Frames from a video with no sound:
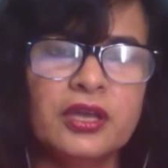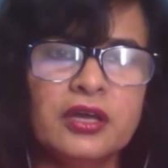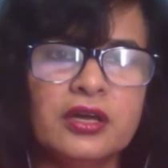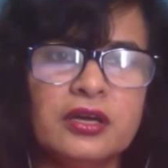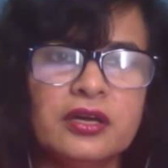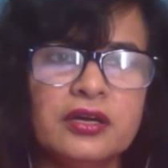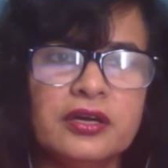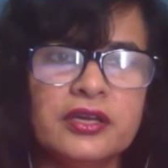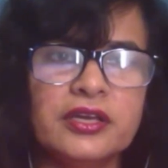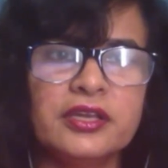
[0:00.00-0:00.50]

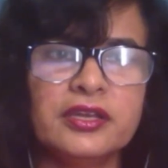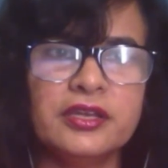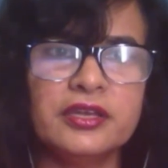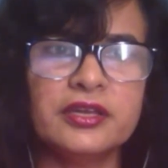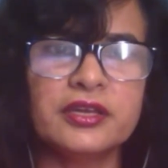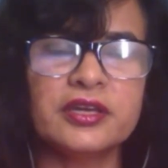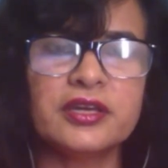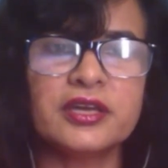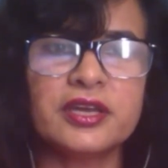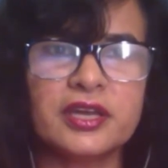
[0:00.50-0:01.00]
Uh,
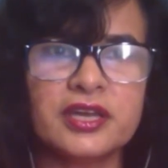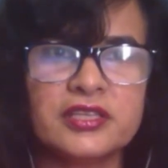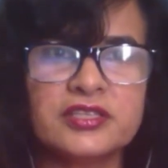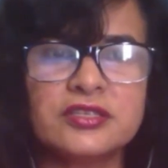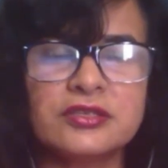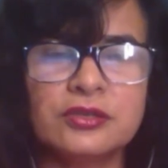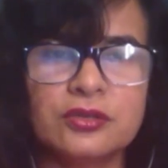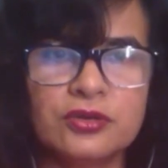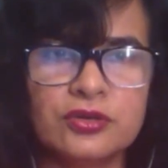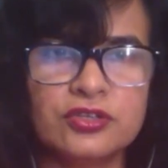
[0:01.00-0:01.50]
India
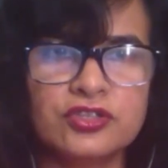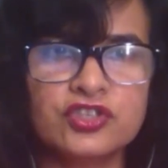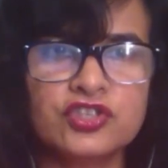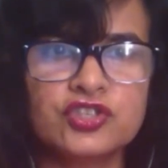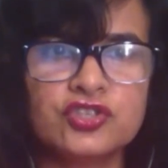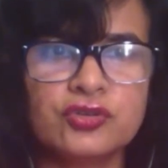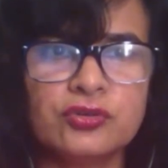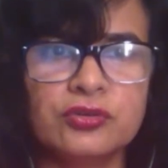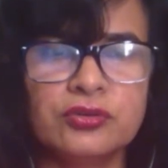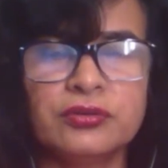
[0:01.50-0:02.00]
has
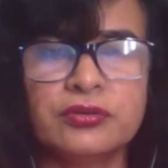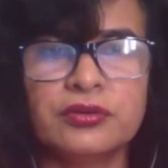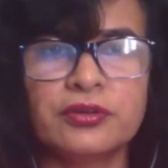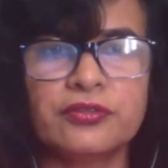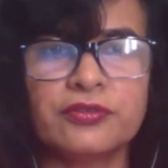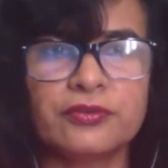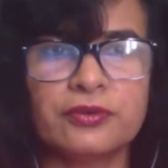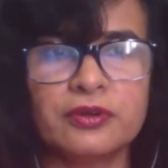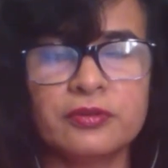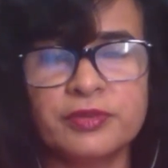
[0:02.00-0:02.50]
launched to low
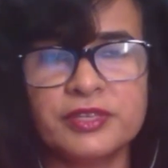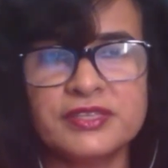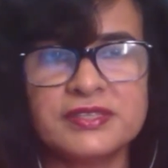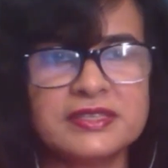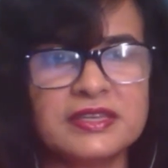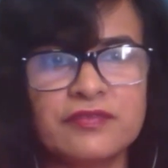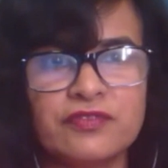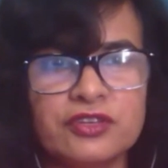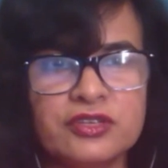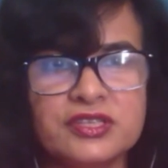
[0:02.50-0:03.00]
Earth orbit
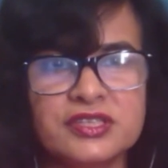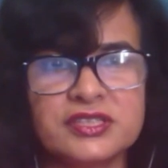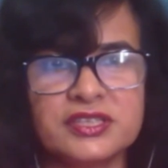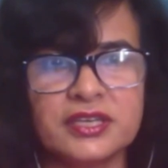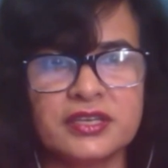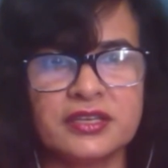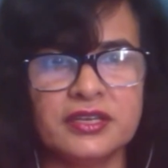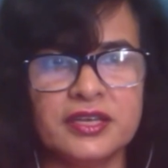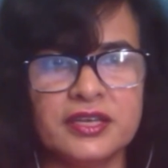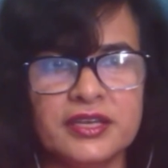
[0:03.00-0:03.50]
several
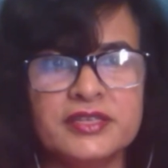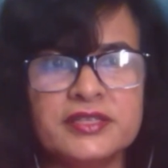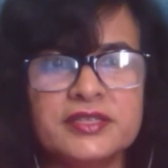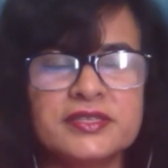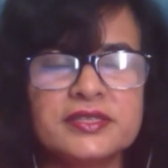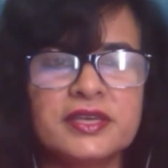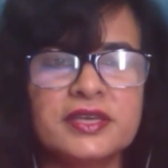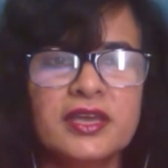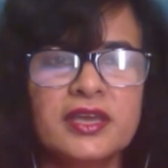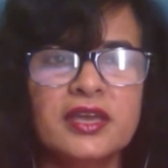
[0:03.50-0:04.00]
satellites.